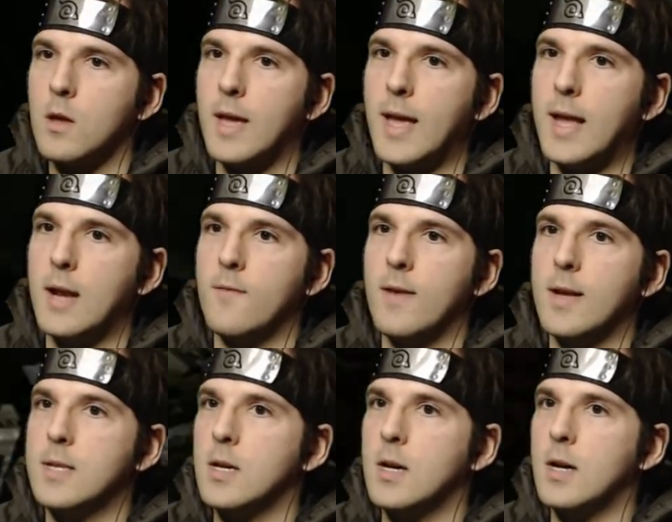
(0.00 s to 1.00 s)
Okay,
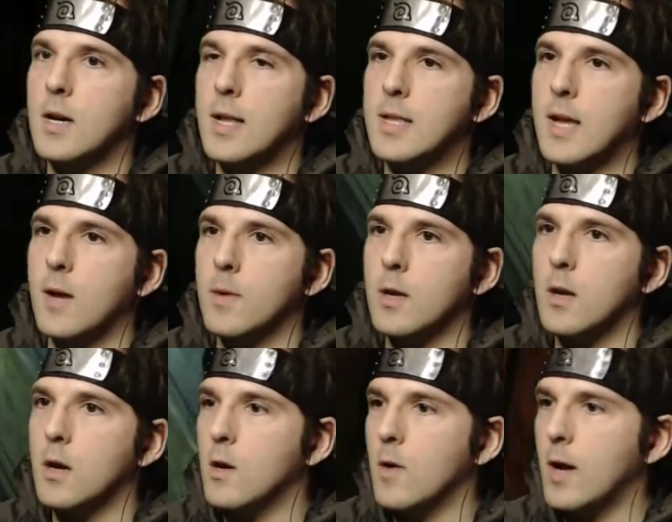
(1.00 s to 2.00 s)
elevator. Down we
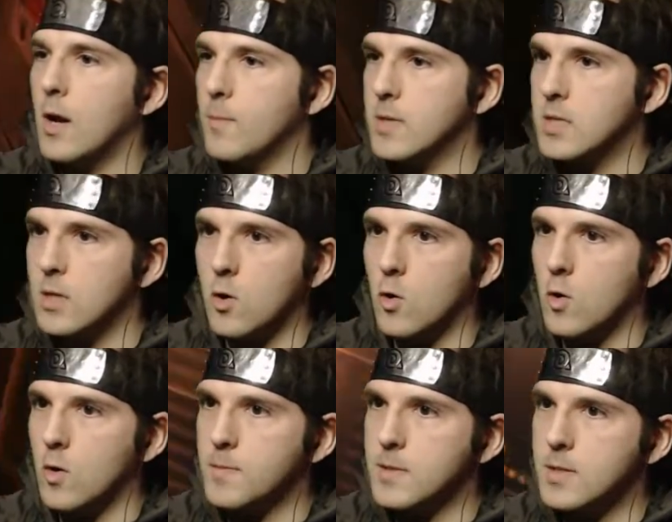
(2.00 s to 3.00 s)
go. Hello, Mr.
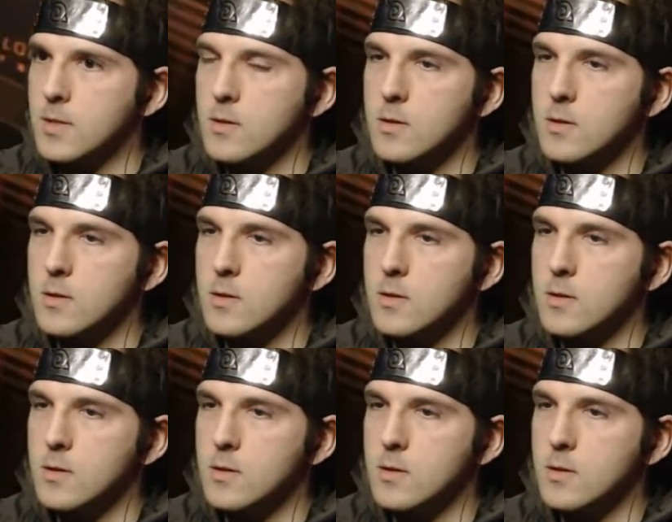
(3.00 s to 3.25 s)
Corpse.